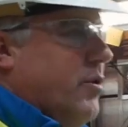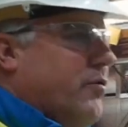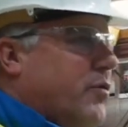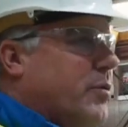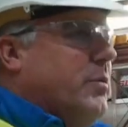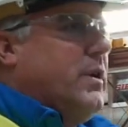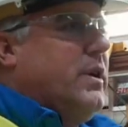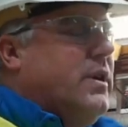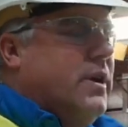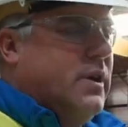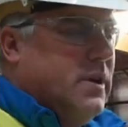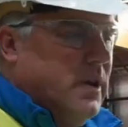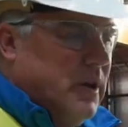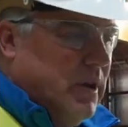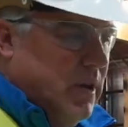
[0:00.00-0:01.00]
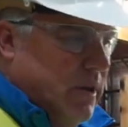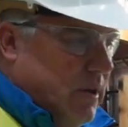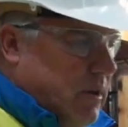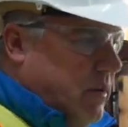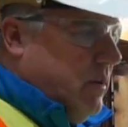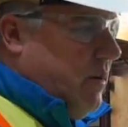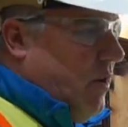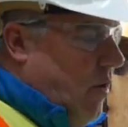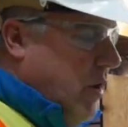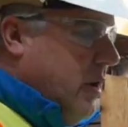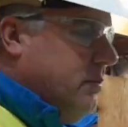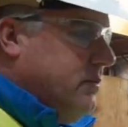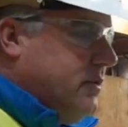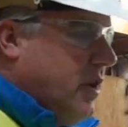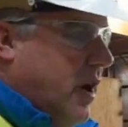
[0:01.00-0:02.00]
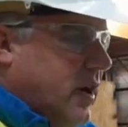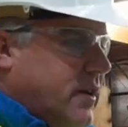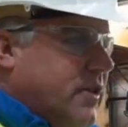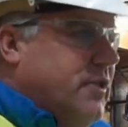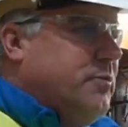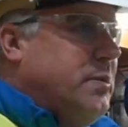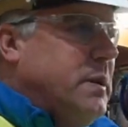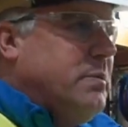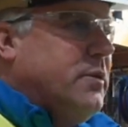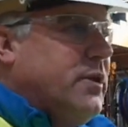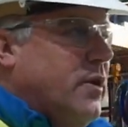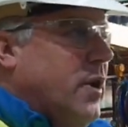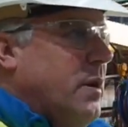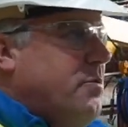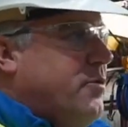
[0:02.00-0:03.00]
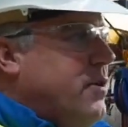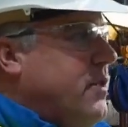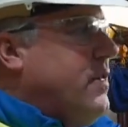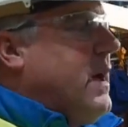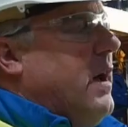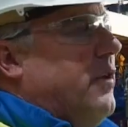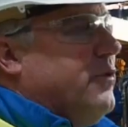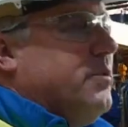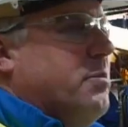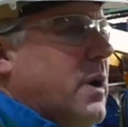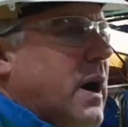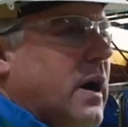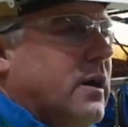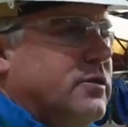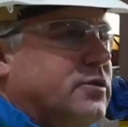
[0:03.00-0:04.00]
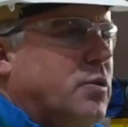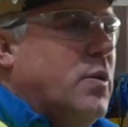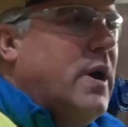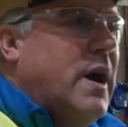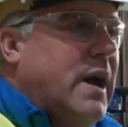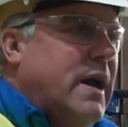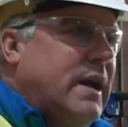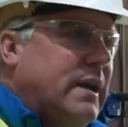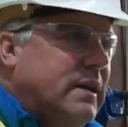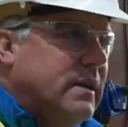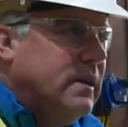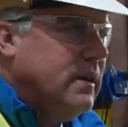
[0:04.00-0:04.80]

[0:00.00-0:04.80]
for me to go up and talk to these people. You know, I'm 3,000 miles away, and